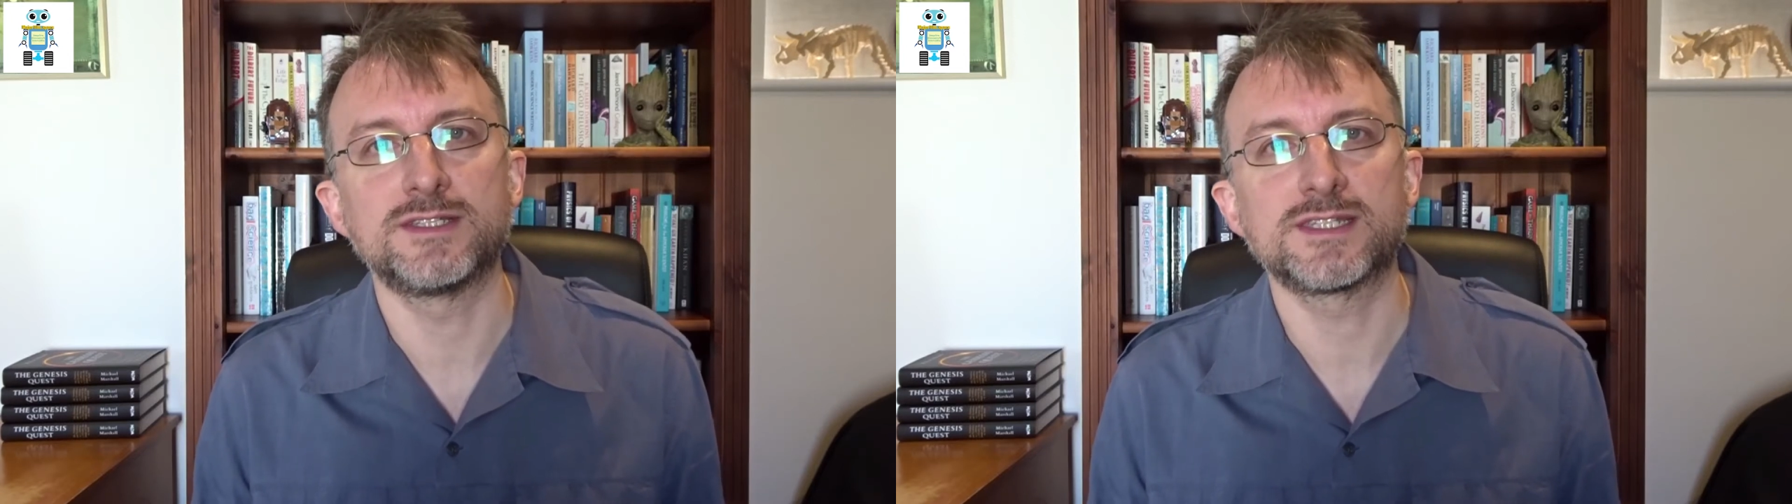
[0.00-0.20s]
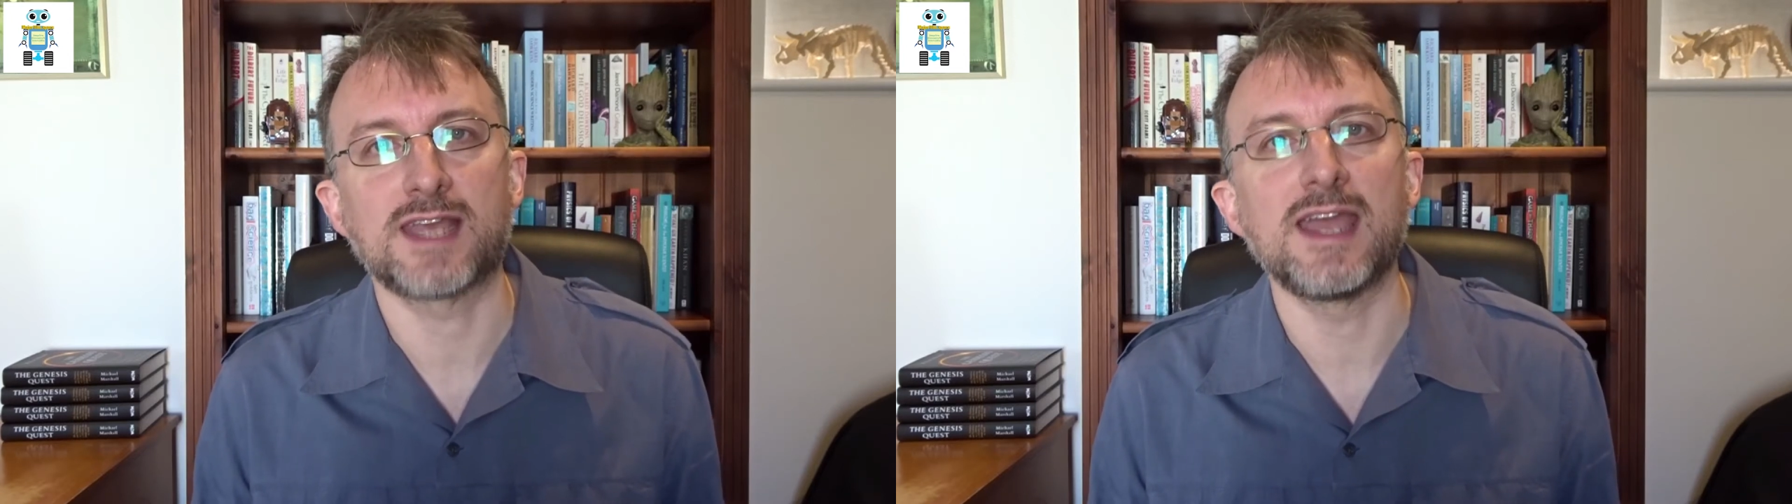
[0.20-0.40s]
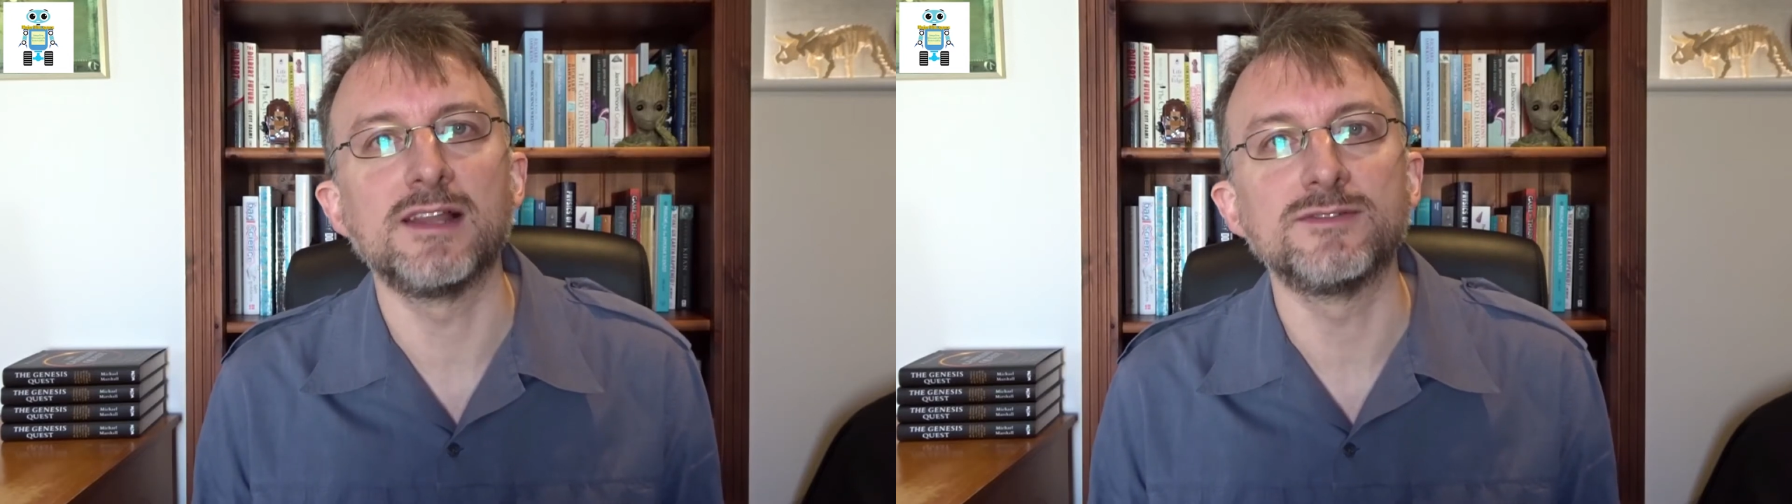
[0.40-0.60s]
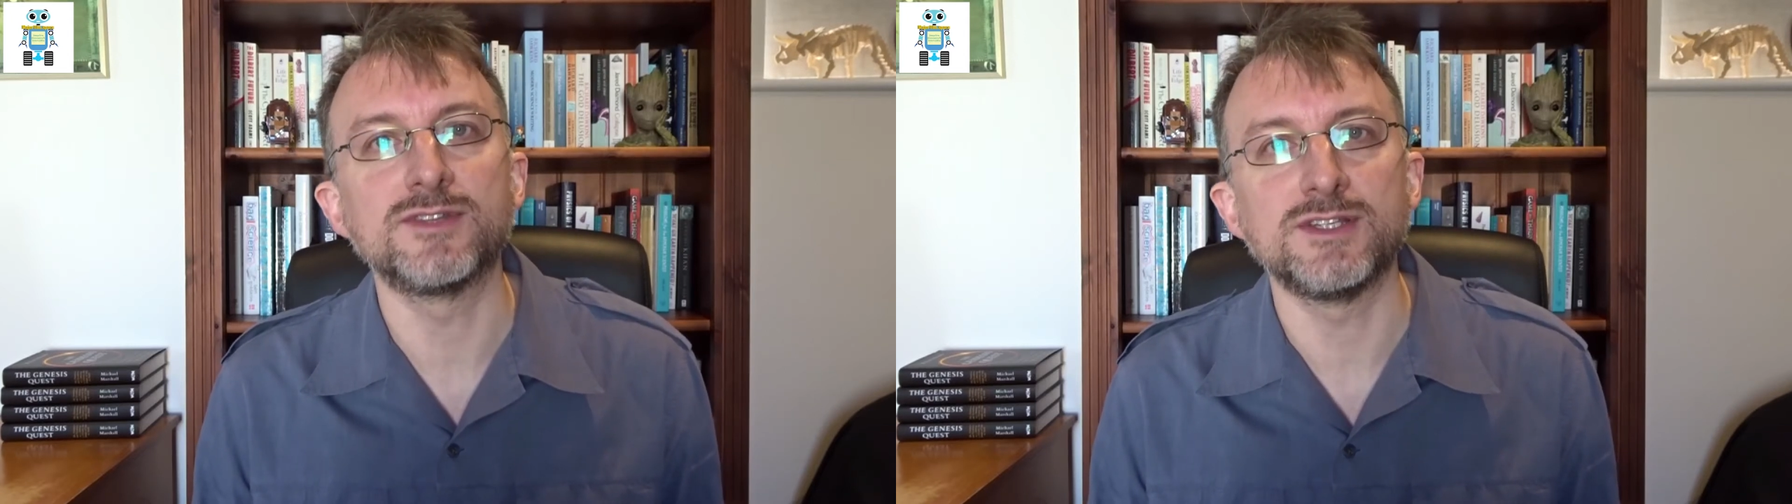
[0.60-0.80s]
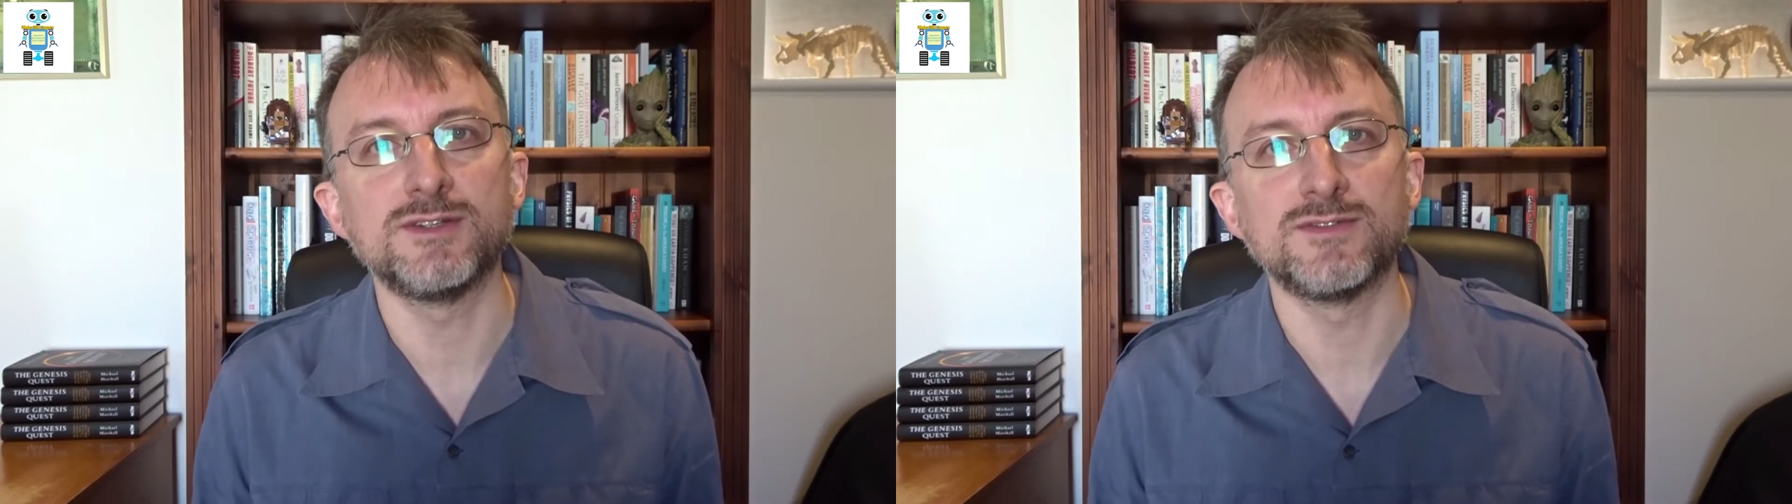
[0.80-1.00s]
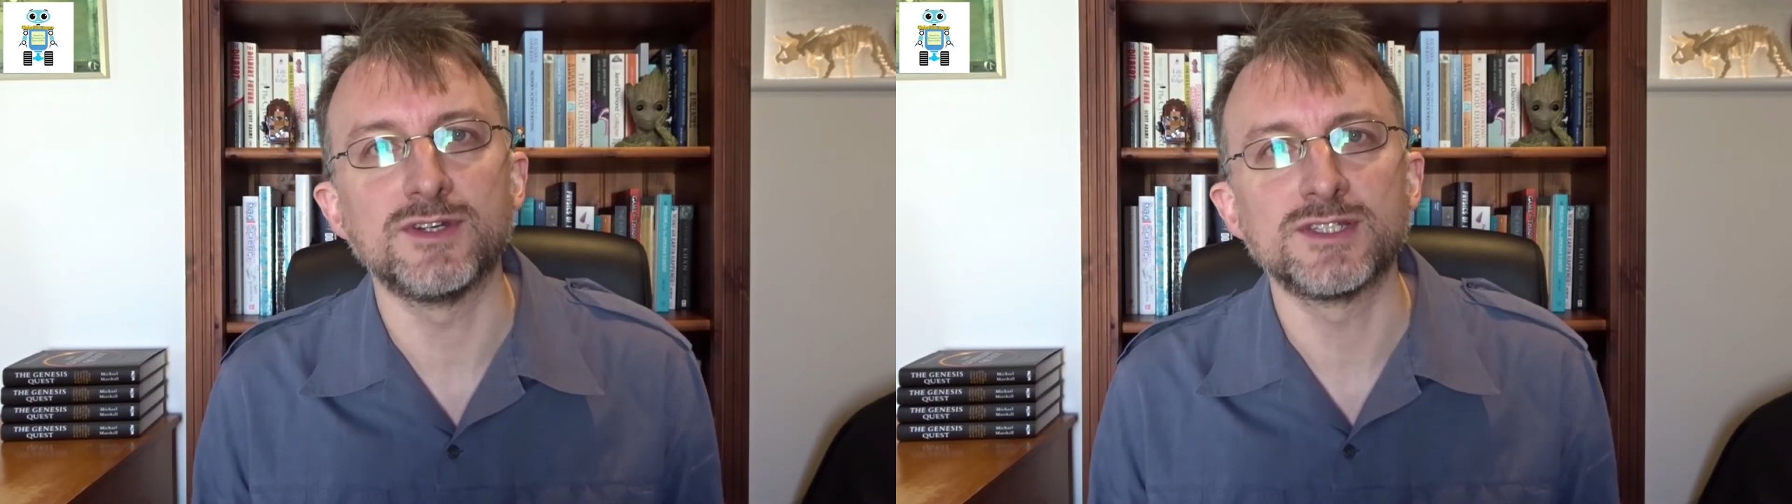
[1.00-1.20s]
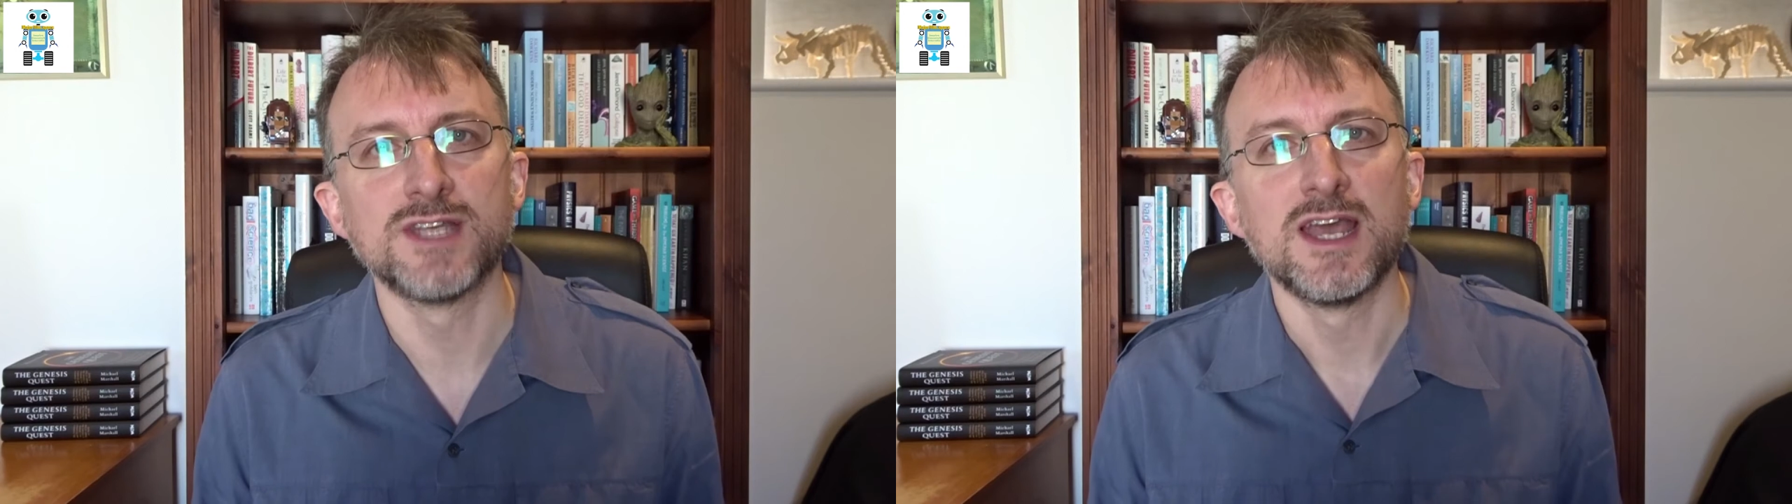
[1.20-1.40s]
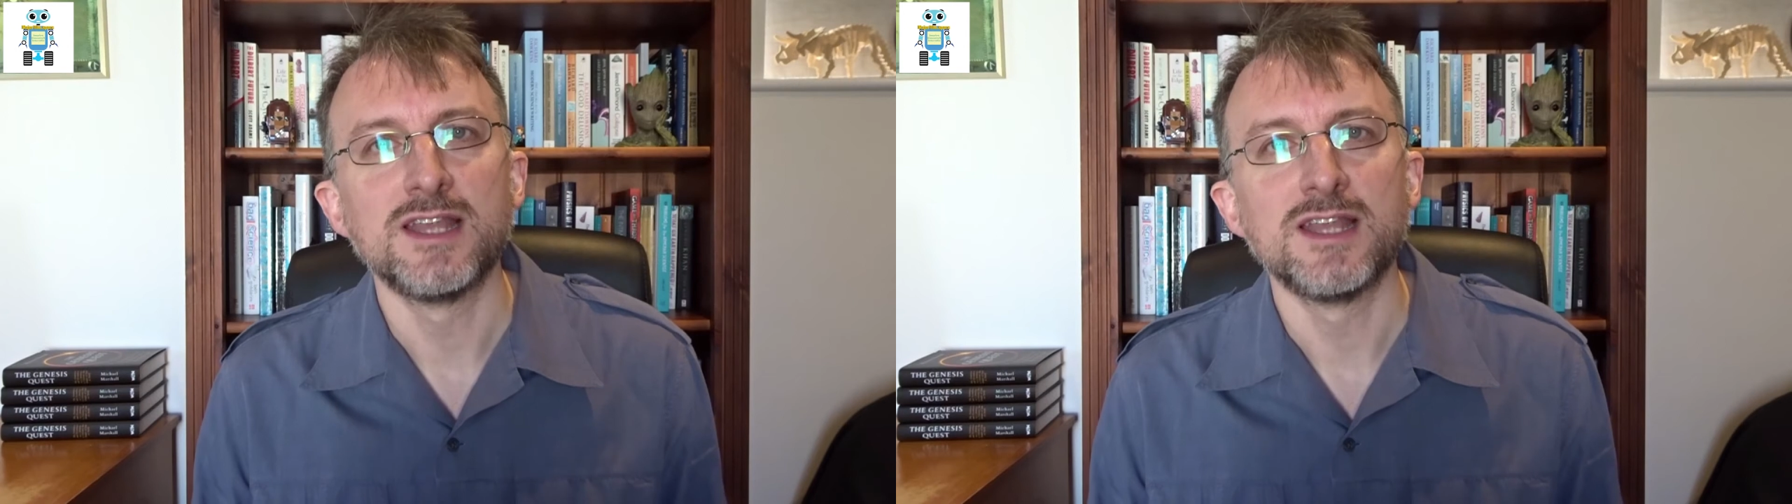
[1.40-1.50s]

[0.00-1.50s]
scale of the universe,